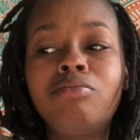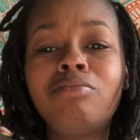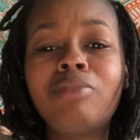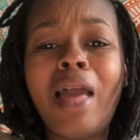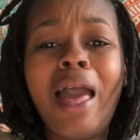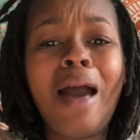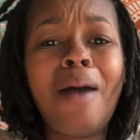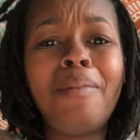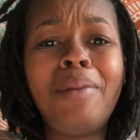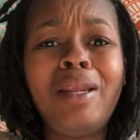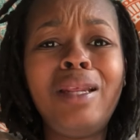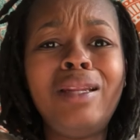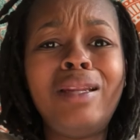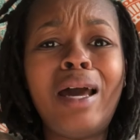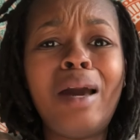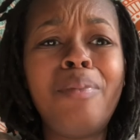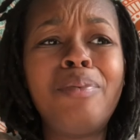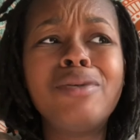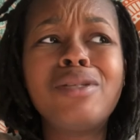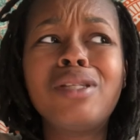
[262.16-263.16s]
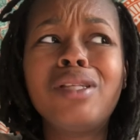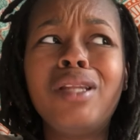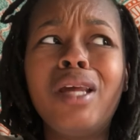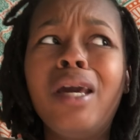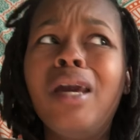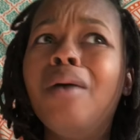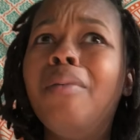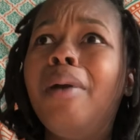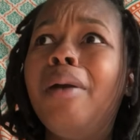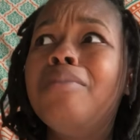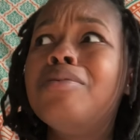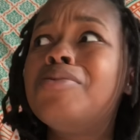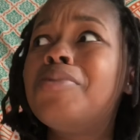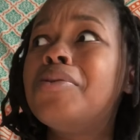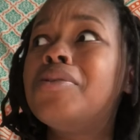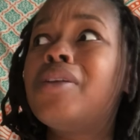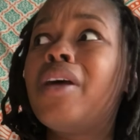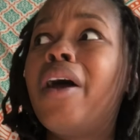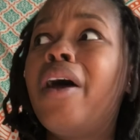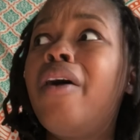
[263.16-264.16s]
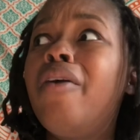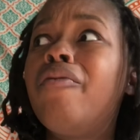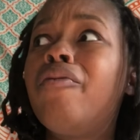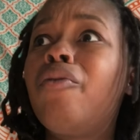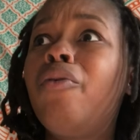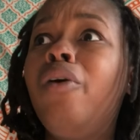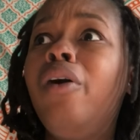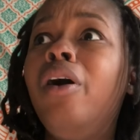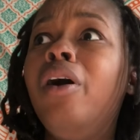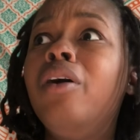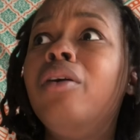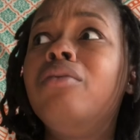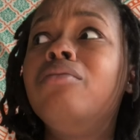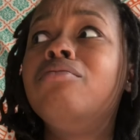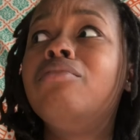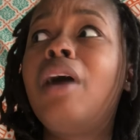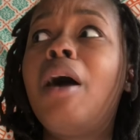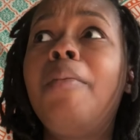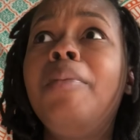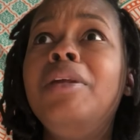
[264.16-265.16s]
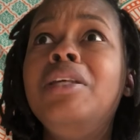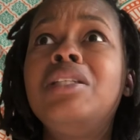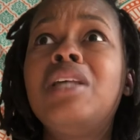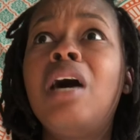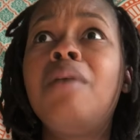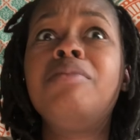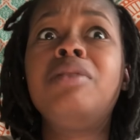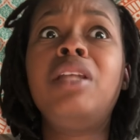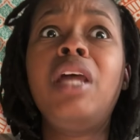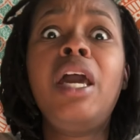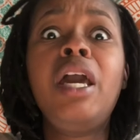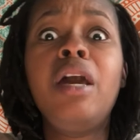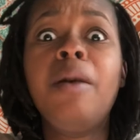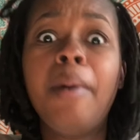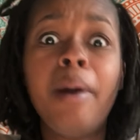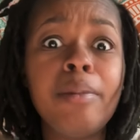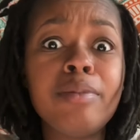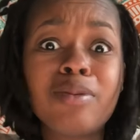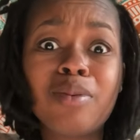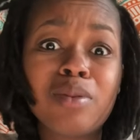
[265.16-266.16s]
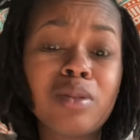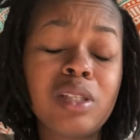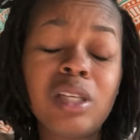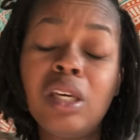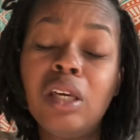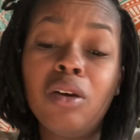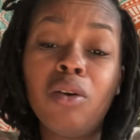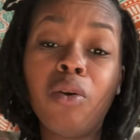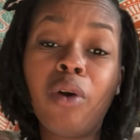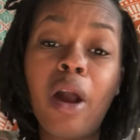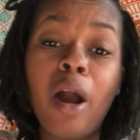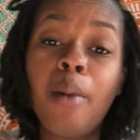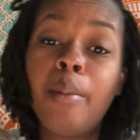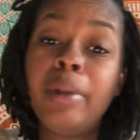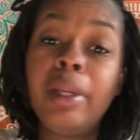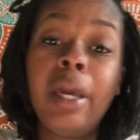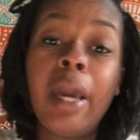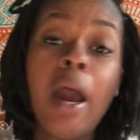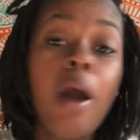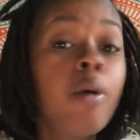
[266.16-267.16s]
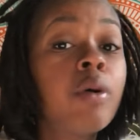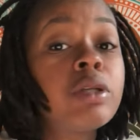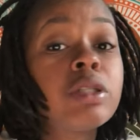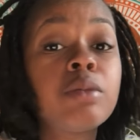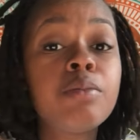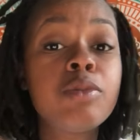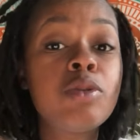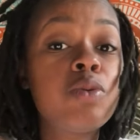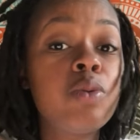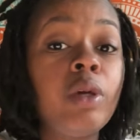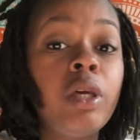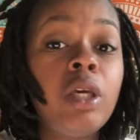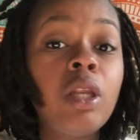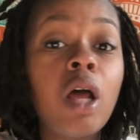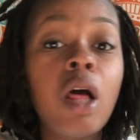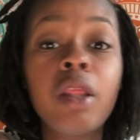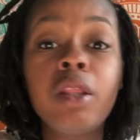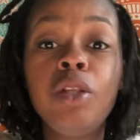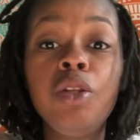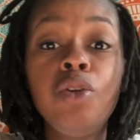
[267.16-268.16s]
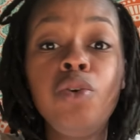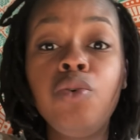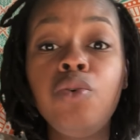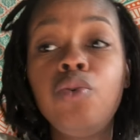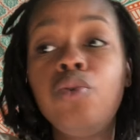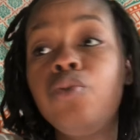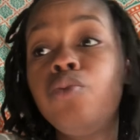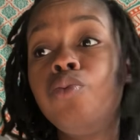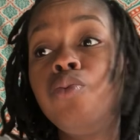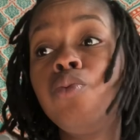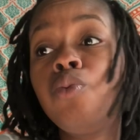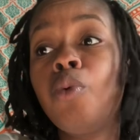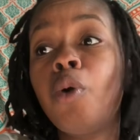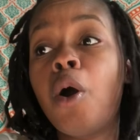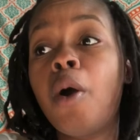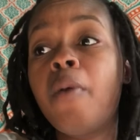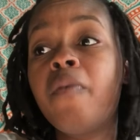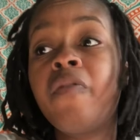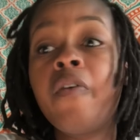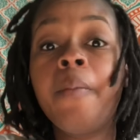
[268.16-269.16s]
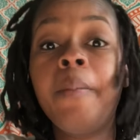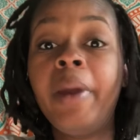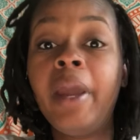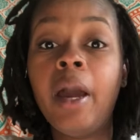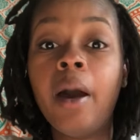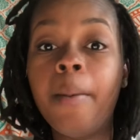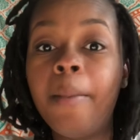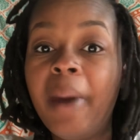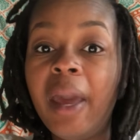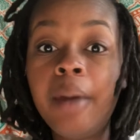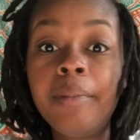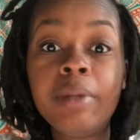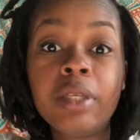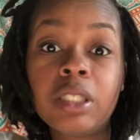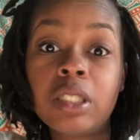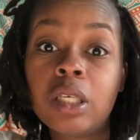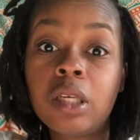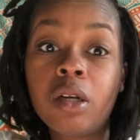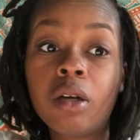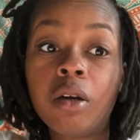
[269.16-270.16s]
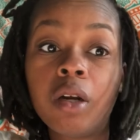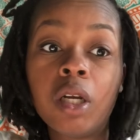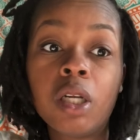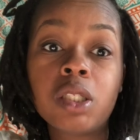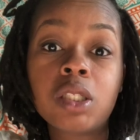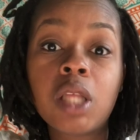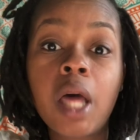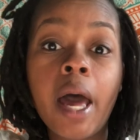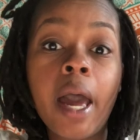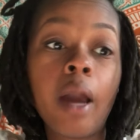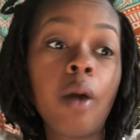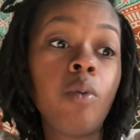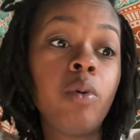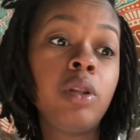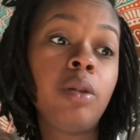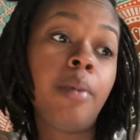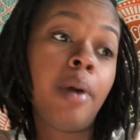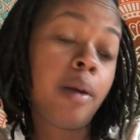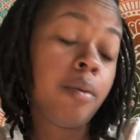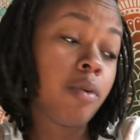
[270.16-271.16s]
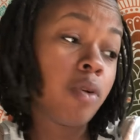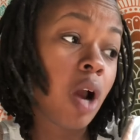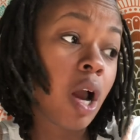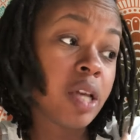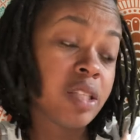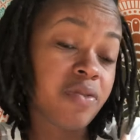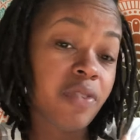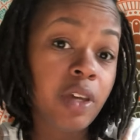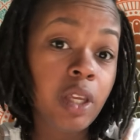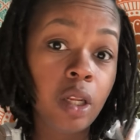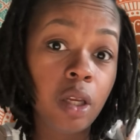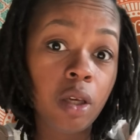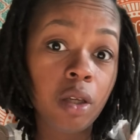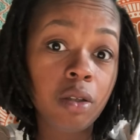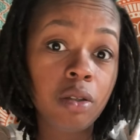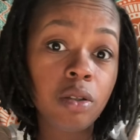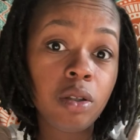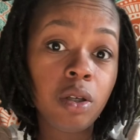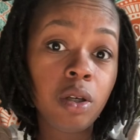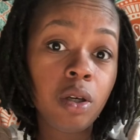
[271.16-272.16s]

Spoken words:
how many diapers a day a baby's supposed to have, or how many times a day a baby's supposed to eat, or how many hours in between. I only knew from being a babysitter, and it's like, when the baby cries, feed it.